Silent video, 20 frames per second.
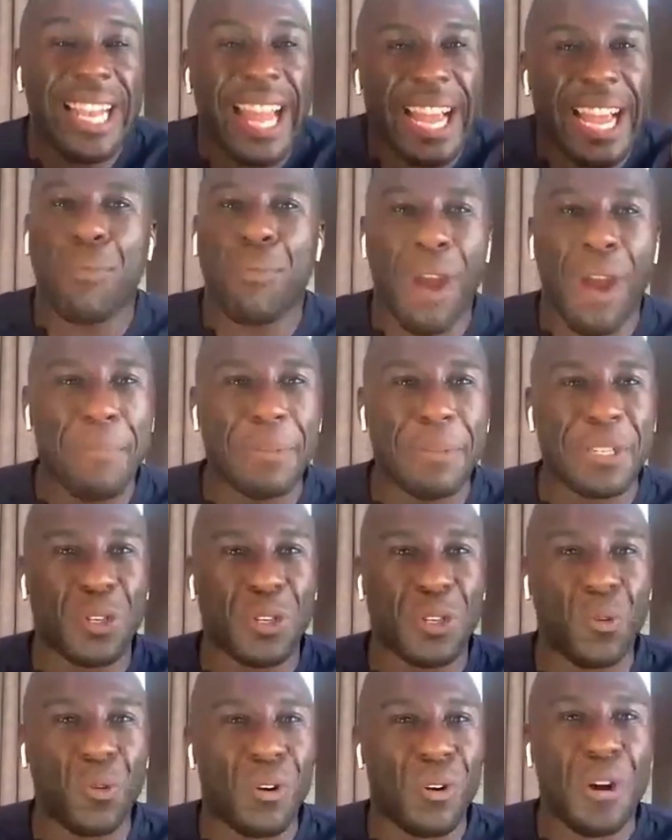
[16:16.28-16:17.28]
In primary
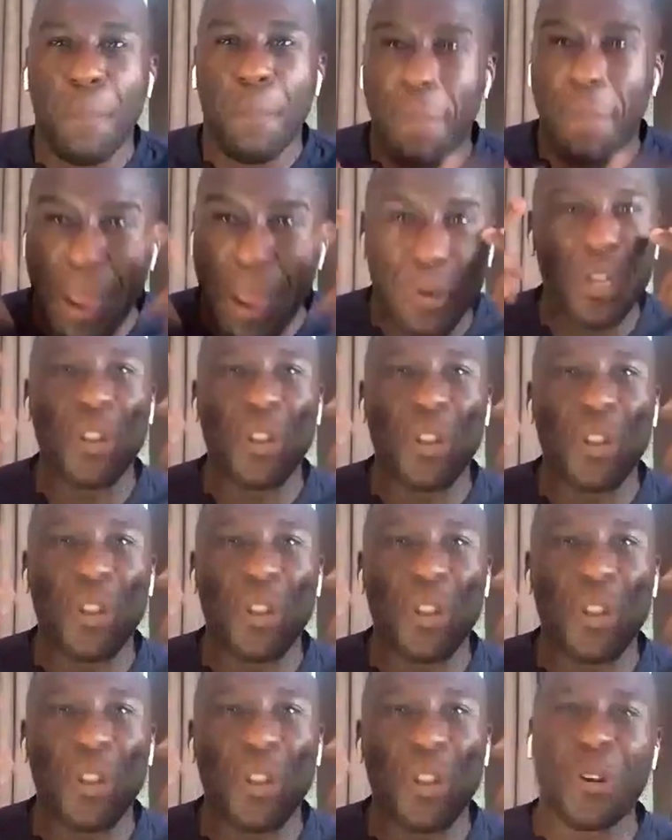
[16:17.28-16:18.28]
school, people would have known
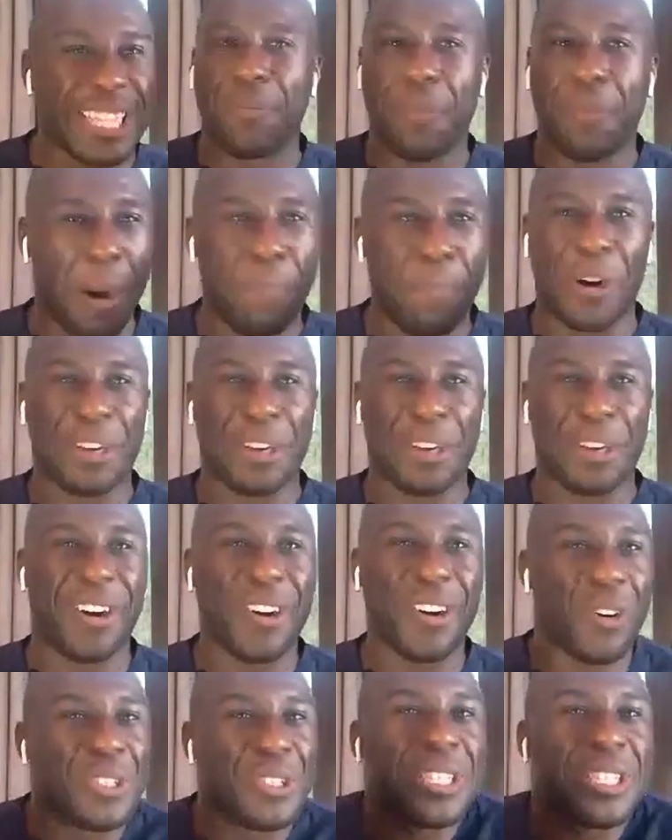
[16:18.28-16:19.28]
your dad's a
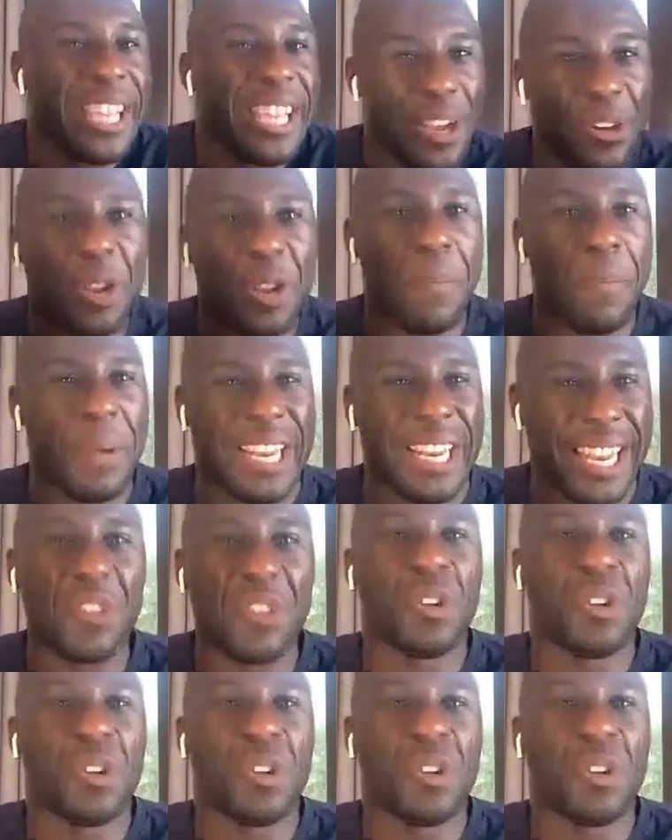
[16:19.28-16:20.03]
boxer because you'd have